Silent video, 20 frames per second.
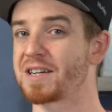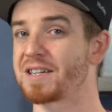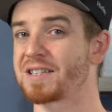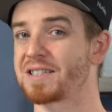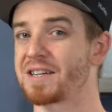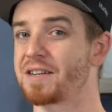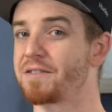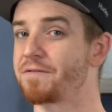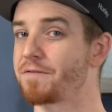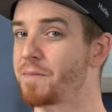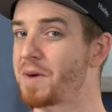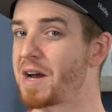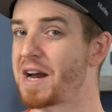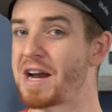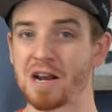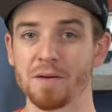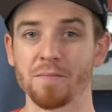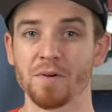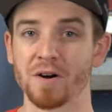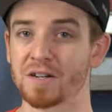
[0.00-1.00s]
Like I said, from
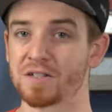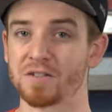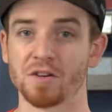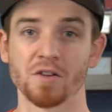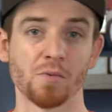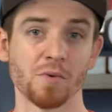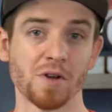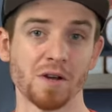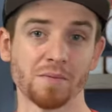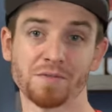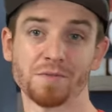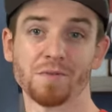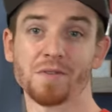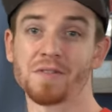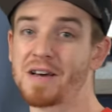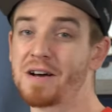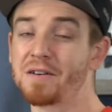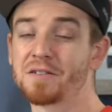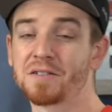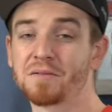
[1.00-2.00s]
$80 all the way up to
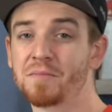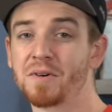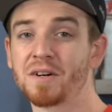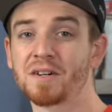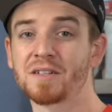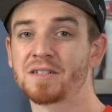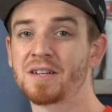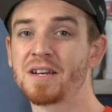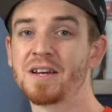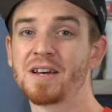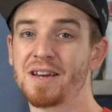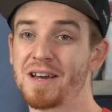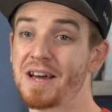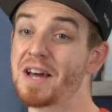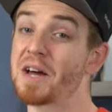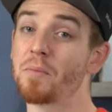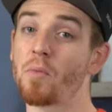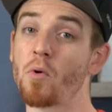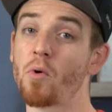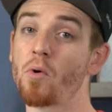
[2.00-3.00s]
$1,000
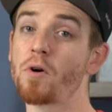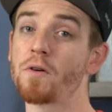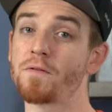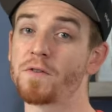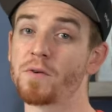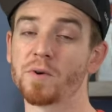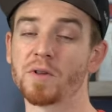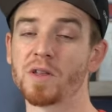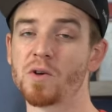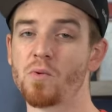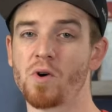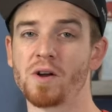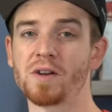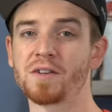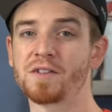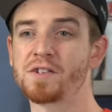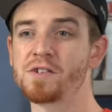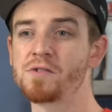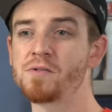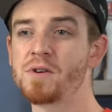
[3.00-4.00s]
and more if you really
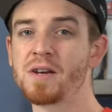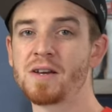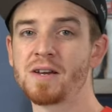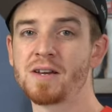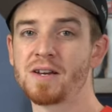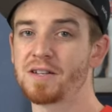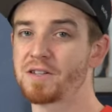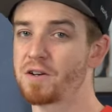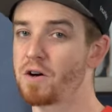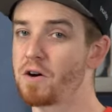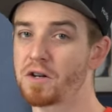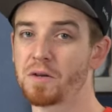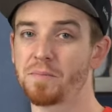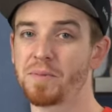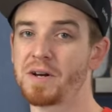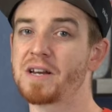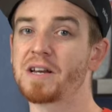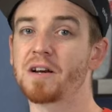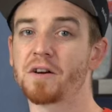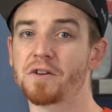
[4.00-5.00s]
wanted to. It's all
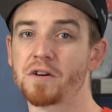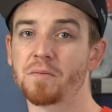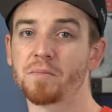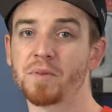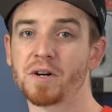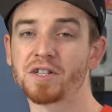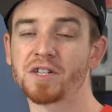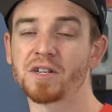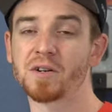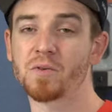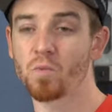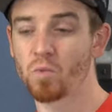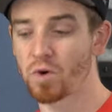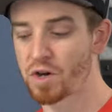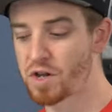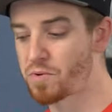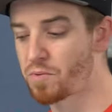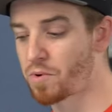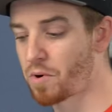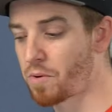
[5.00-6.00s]
depending on your budget and
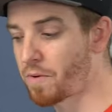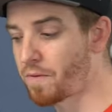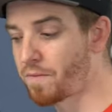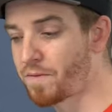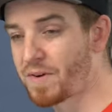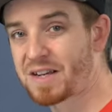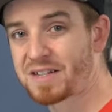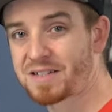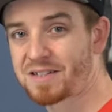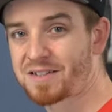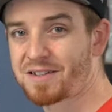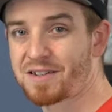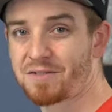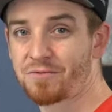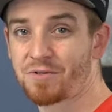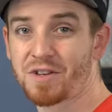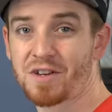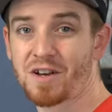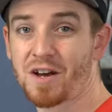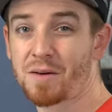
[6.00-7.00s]
what you want to invest,
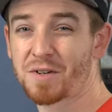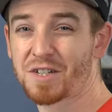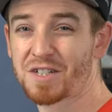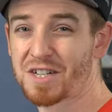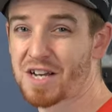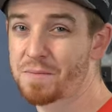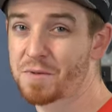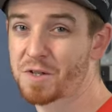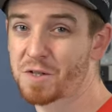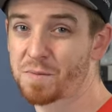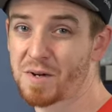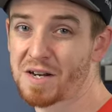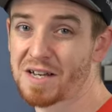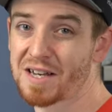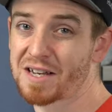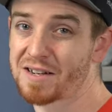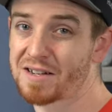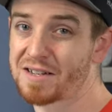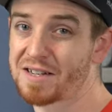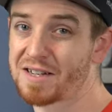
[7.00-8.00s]
and really how much time you're
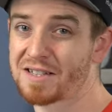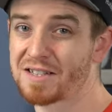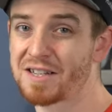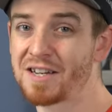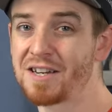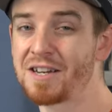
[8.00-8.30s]
spending at a desk.